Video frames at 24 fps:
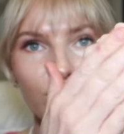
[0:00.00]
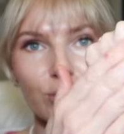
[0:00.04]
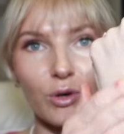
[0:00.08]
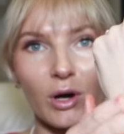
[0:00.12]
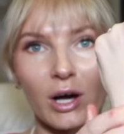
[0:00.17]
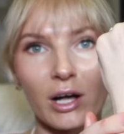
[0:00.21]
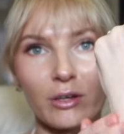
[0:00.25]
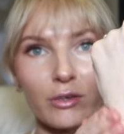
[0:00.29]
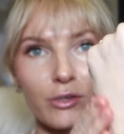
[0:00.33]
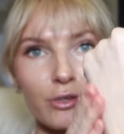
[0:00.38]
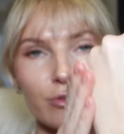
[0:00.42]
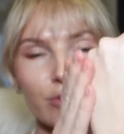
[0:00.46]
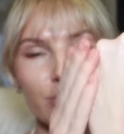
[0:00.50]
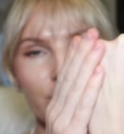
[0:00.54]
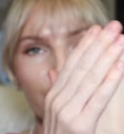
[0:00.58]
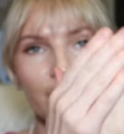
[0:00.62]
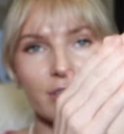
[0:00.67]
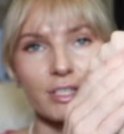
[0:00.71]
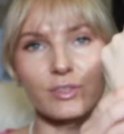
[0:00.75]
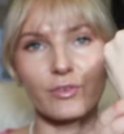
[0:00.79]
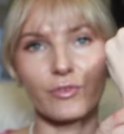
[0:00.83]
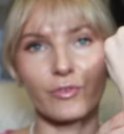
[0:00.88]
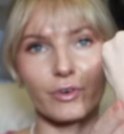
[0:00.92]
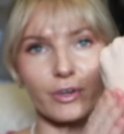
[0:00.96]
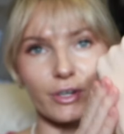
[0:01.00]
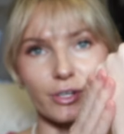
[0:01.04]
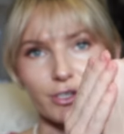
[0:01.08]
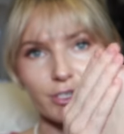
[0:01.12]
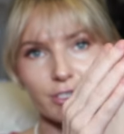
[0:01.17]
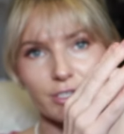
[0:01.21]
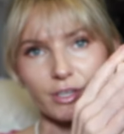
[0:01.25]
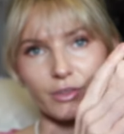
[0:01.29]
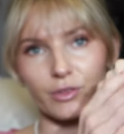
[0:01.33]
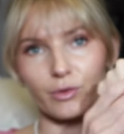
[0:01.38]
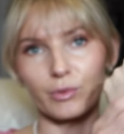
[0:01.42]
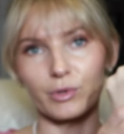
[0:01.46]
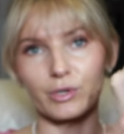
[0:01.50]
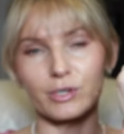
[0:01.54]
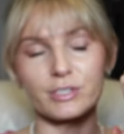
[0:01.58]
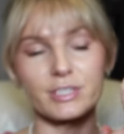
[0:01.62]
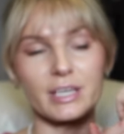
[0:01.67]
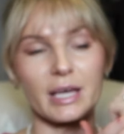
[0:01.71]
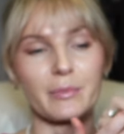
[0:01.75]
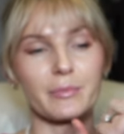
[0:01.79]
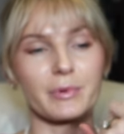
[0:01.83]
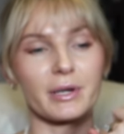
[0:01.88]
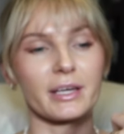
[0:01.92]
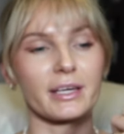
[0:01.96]
So I'll use this first in the
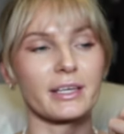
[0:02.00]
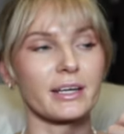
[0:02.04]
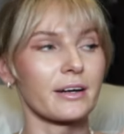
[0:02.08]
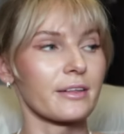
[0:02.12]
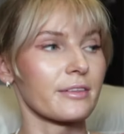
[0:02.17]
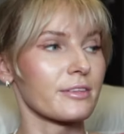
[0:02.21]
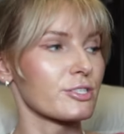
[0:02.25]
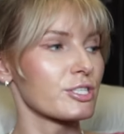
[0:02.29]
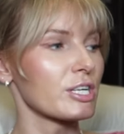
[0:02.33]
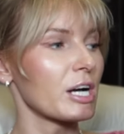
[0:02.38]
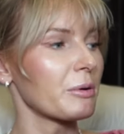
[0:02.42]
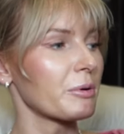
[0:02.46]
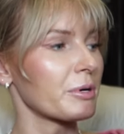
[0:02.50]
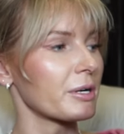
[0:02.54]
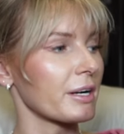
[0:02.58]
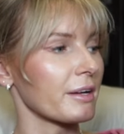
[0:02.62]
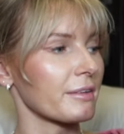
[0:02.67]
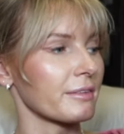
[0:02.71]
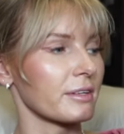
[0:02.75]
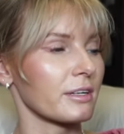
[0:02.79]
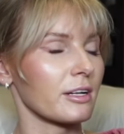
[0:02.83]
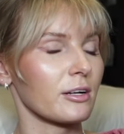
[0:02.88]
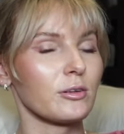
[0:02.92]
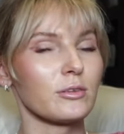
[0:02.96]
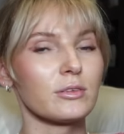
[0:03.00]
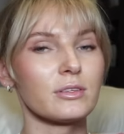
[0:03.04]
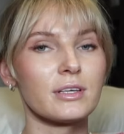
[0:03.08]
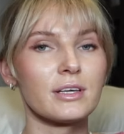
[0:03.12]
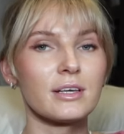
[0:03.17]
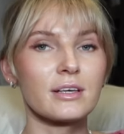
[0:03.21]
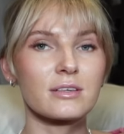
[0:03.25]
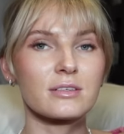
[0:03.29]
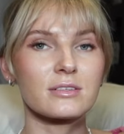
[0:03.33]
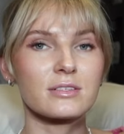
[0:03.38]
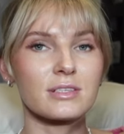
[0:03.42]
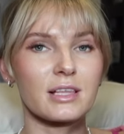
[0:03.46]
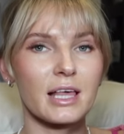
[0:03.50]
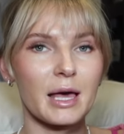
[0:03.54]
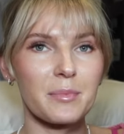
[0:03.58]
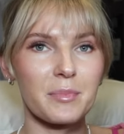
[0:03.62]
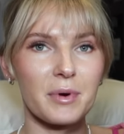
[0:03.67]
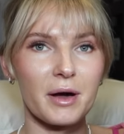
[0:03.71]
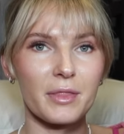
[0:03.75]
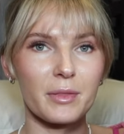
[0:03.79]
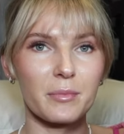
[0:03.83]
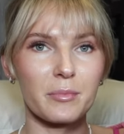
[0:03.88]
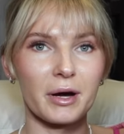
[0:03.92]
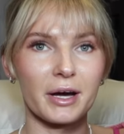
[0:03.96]
wintertime when I get out of the shower, and then I'll
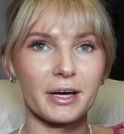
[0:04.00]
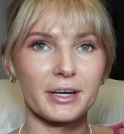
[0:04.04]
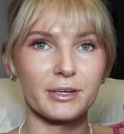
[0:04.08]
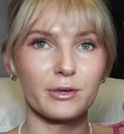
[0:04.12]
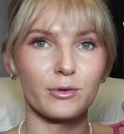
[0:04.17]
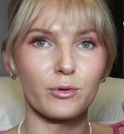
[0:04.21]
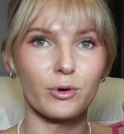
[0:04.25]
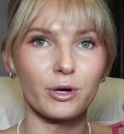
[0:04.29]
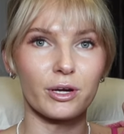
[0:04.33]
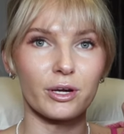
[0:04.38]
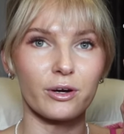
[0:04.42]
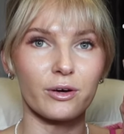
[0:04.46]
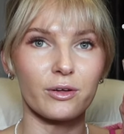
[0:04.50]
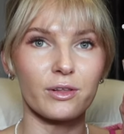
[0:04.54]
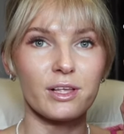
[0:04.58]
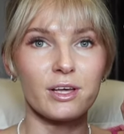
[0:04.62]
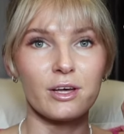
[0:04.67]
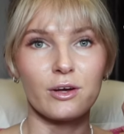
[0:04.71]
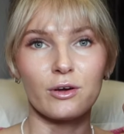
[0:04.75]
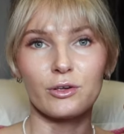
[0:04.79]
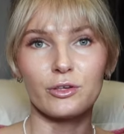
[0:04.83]
slap on the body oil.